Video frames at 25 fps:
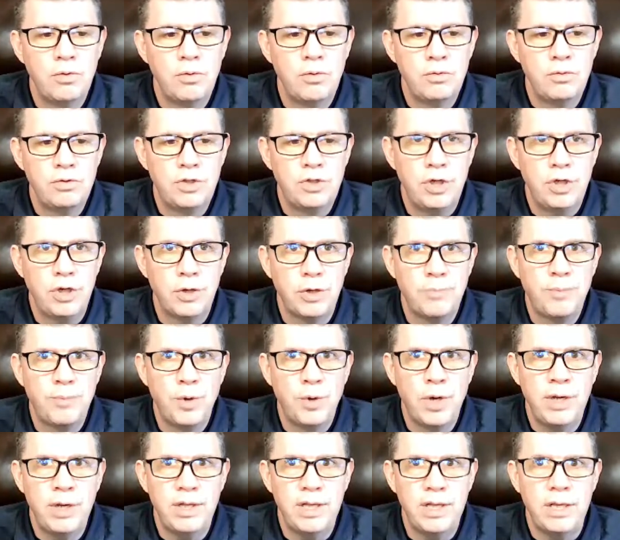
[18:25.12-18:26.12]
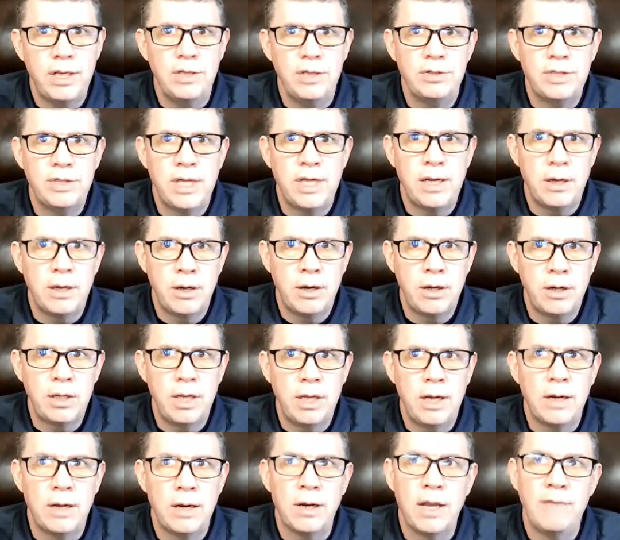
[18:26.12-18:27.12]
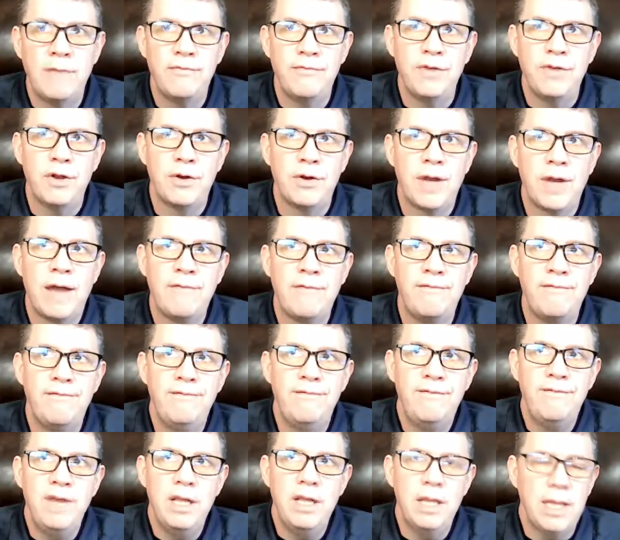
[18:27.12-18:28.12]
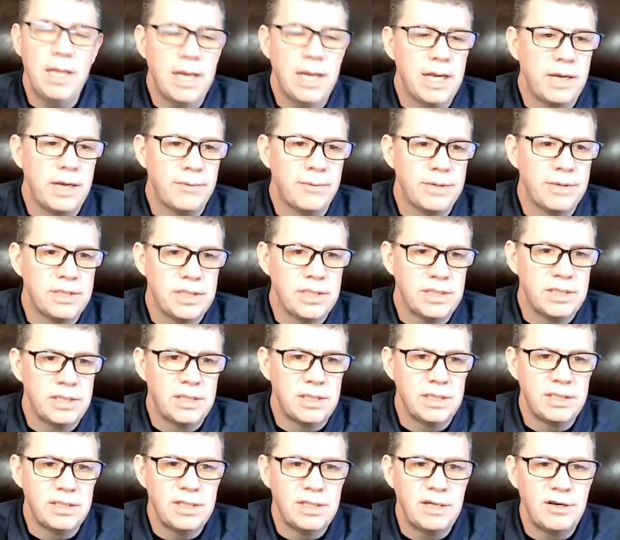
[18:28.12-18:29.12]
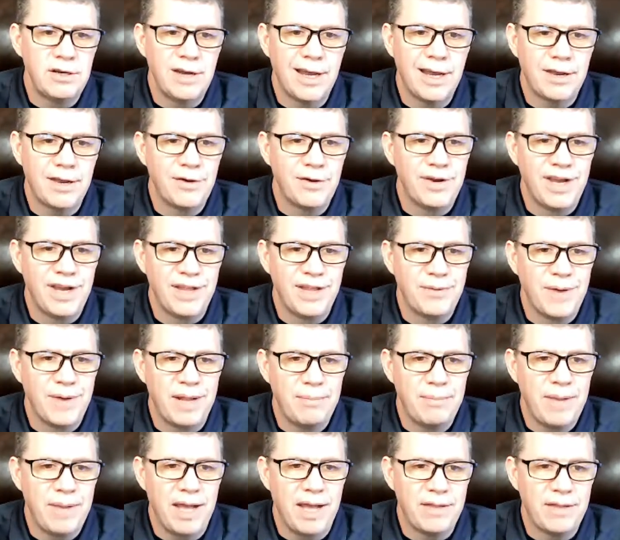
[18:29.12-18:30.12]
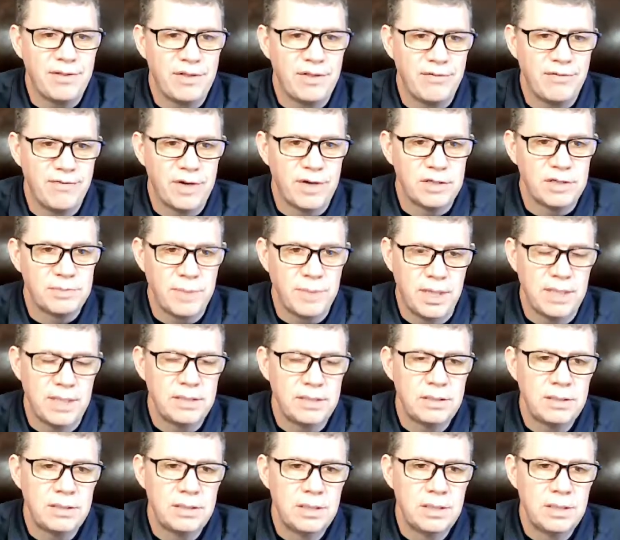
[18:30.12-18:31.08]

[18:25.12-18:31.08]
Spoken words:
to your point that you said earlier, if you're not feeling any resistance, then you're not going down the right path in the first place.